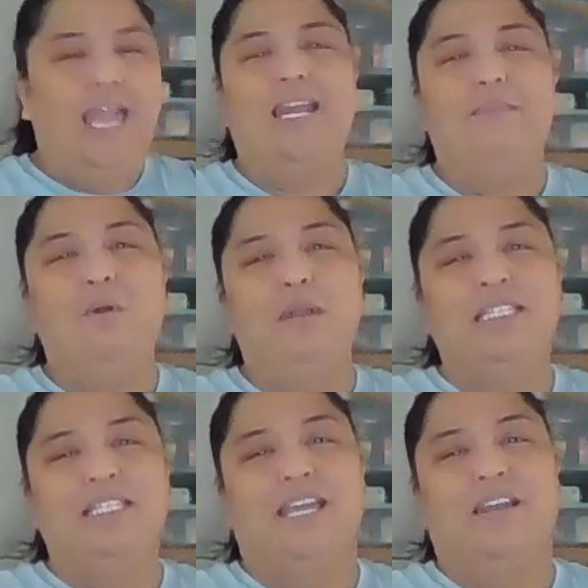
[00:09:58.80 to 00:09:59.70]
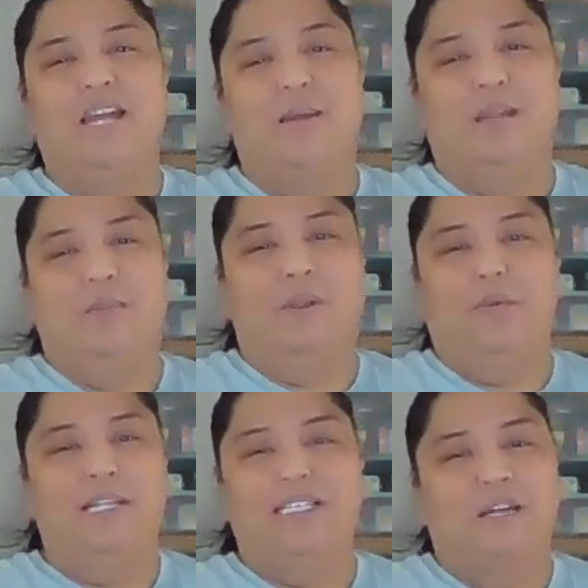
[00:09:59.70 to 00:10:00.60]
And I'm always scared that I'm gonna
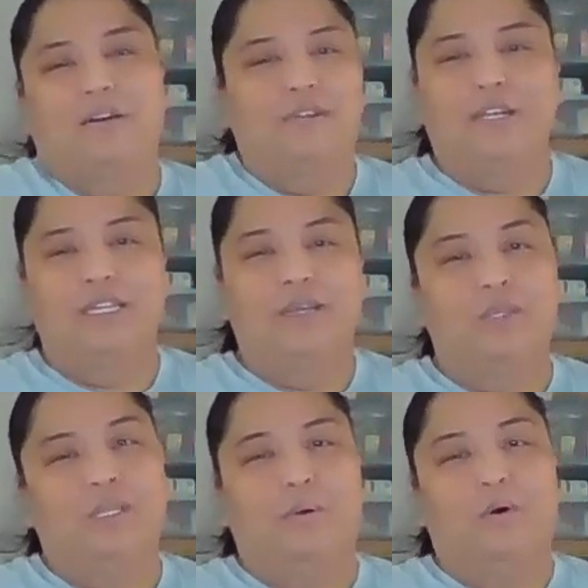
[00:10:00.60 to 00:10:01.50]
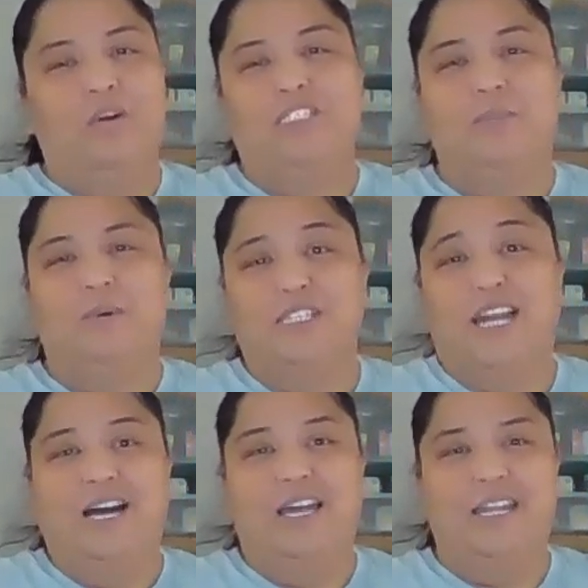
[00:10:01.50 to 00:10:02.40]
burn myself really with the bowl because the bowl's
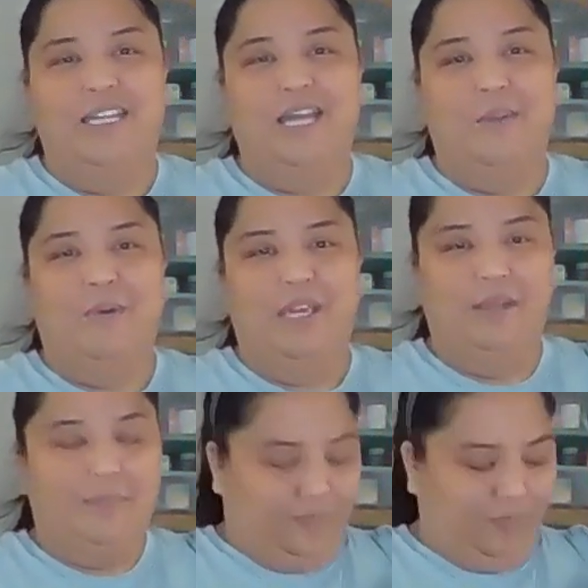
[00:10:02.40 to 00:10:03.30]
hot at that point.